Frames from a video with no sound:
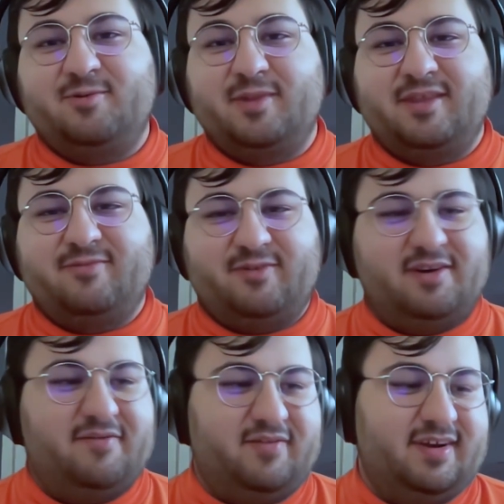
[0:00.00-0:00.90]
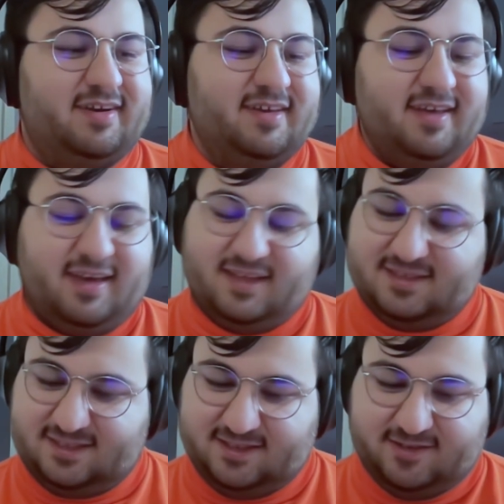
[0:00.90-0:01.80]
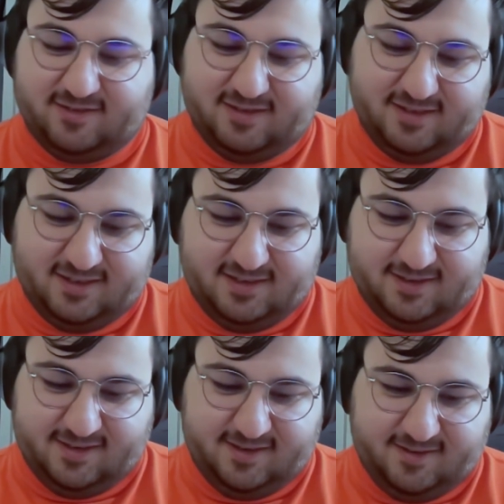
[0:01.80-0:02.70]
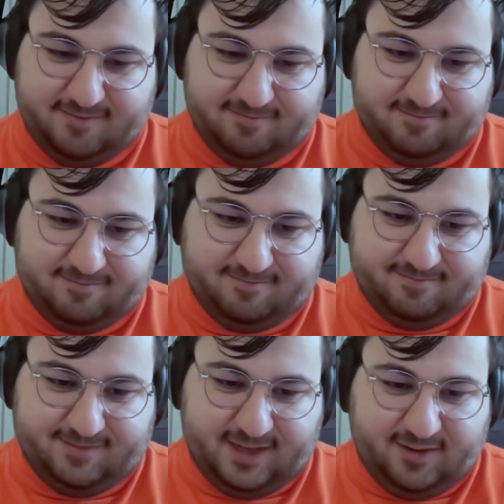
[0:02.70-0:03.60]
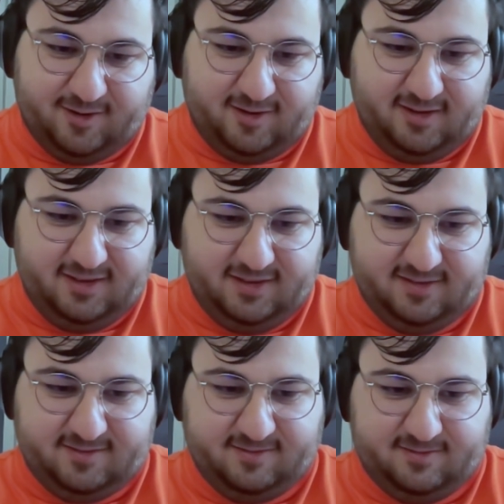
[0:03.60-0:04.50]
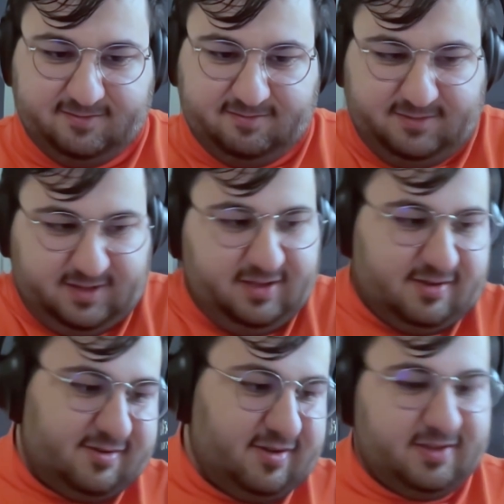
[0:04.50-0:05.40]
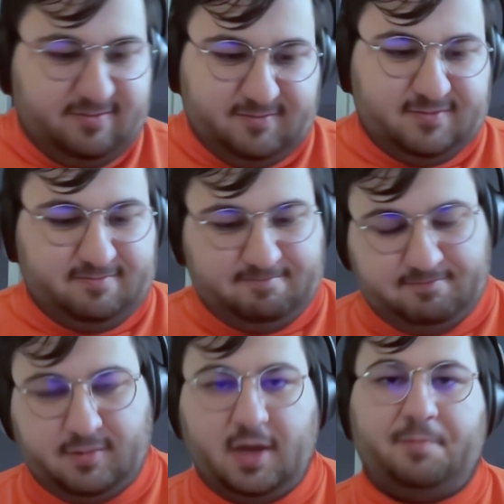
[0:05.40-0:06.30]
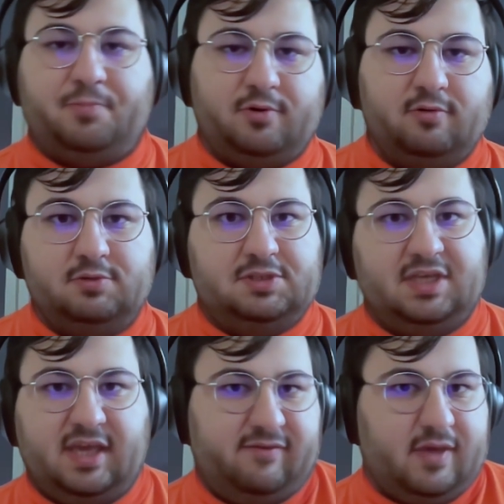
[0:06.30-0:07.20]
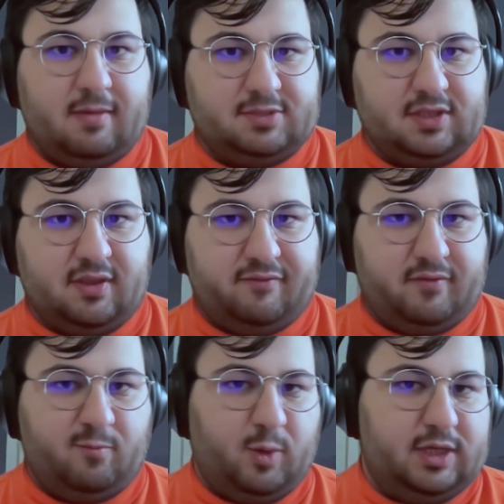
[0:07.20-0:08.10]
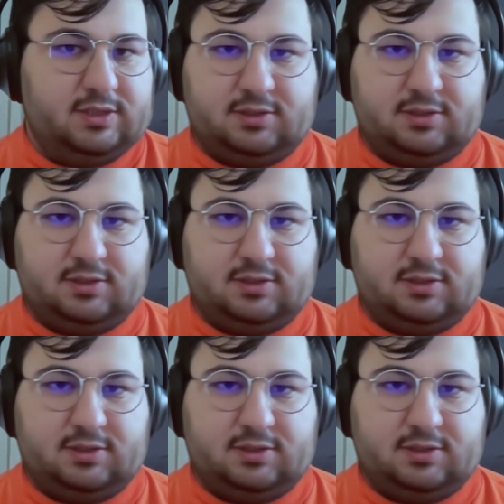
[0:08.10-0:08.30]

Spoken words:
with it forever. And so the goal, you can approach ZkEVMs in different ways.